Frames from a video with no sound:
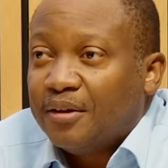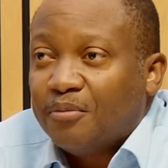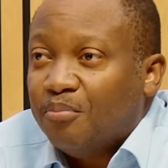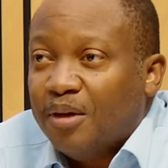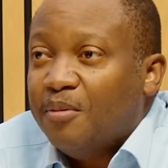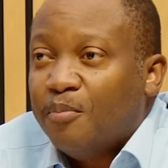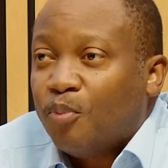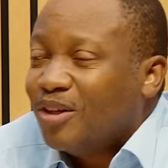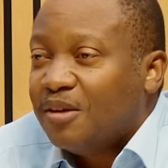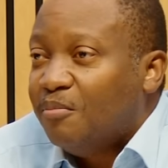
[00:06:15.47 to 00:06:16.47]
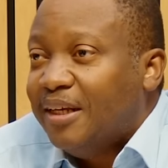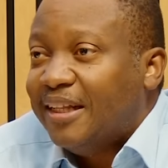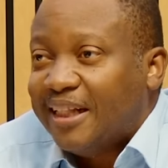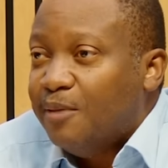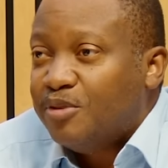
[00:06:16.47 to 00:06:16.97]
maybe possibly
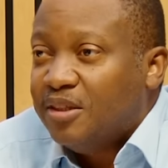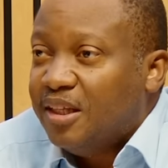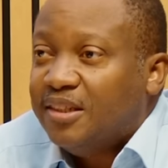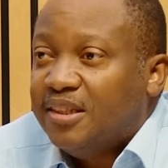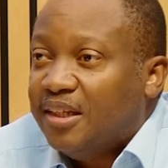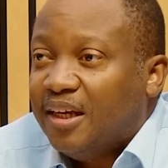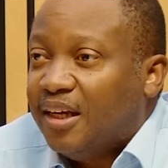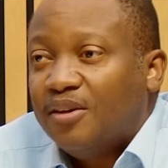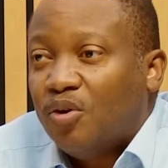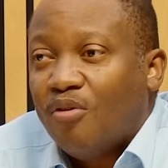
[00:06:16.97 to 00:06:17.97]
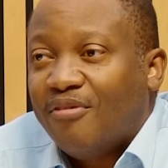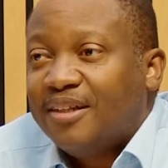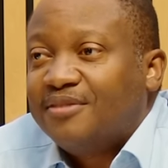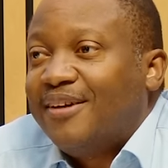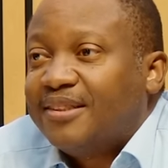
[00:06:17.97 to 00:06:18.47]
eclipsing the DA or
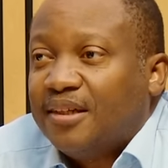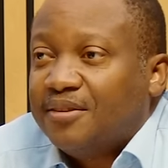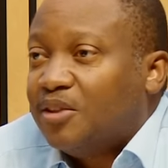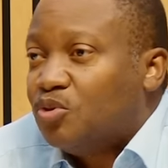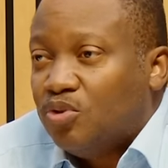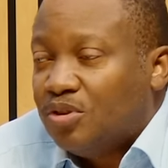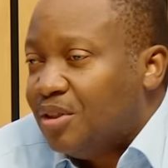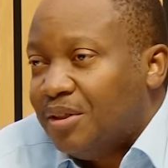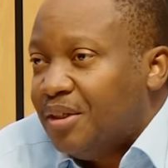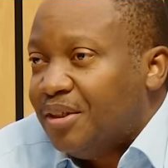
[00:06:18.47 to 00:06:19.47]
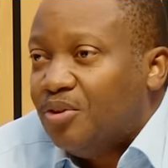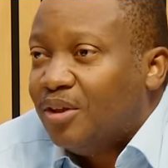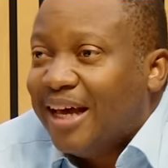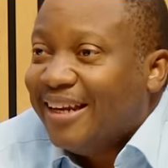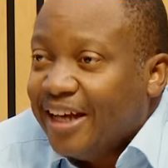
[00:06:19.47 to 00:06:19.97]
vice versa. That could, you know,
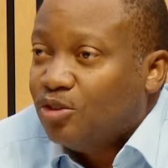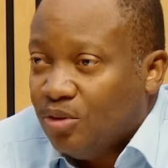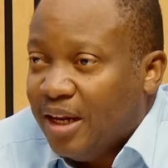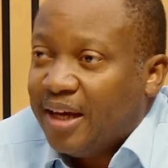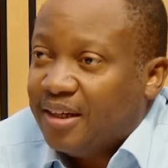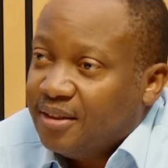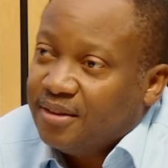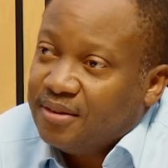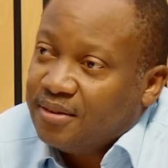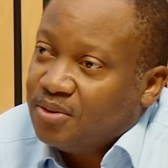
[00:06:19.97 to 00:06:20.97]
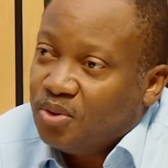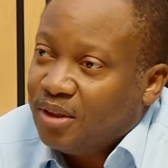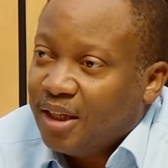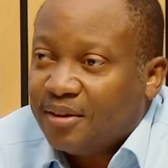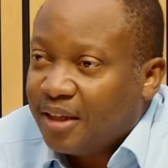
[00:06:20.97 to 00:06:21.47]
they're neck to neck. So
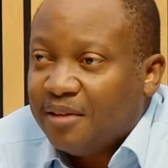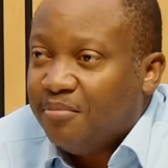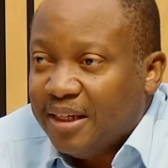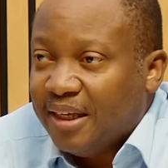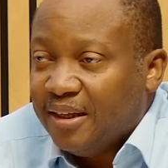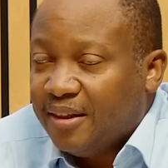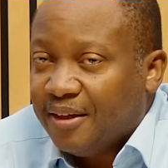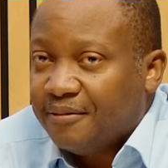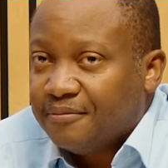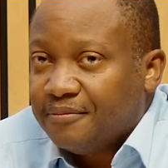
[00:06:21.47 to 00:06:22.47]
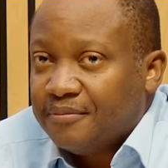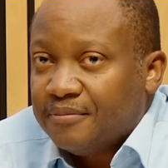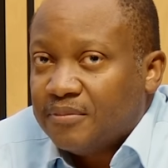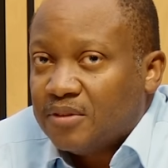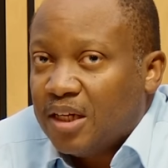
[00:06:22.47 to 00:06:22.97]
that can mean anything,
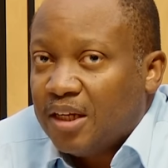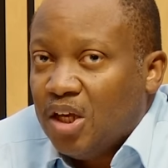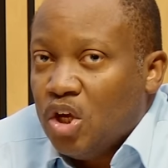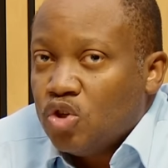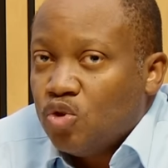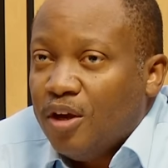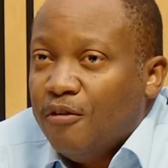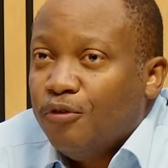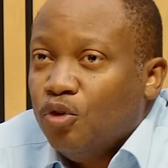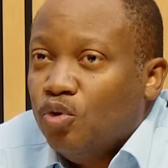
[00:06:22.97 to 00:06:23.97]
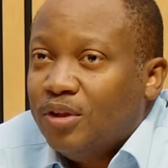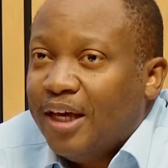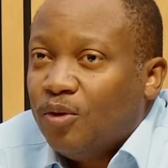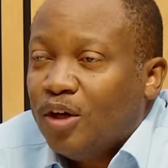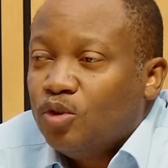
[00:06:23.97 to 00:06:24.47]
right? So if you
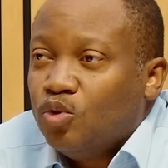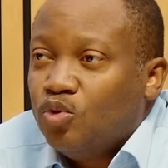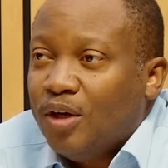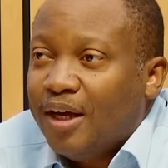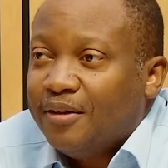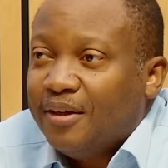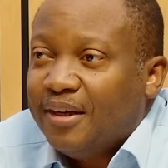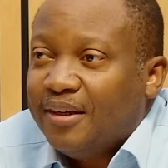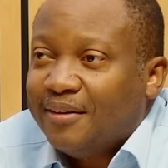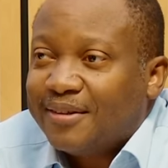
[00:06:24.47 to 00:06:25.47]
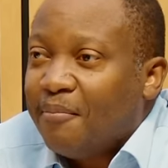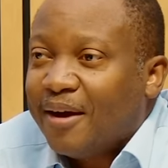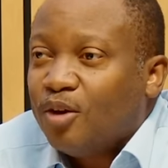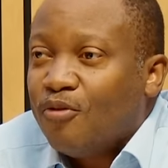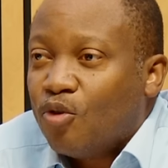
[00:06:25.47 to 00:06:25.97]
then want to do some
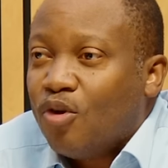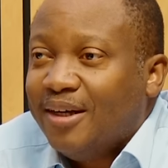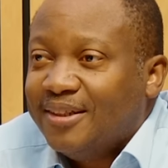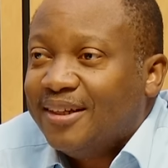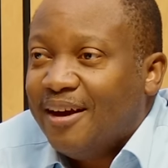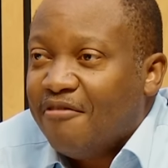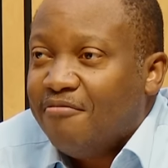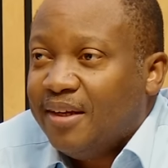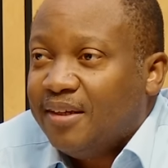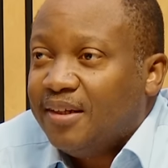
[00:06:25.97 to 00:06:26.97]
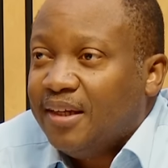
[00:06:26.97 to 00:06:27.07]
kind of a coalition government,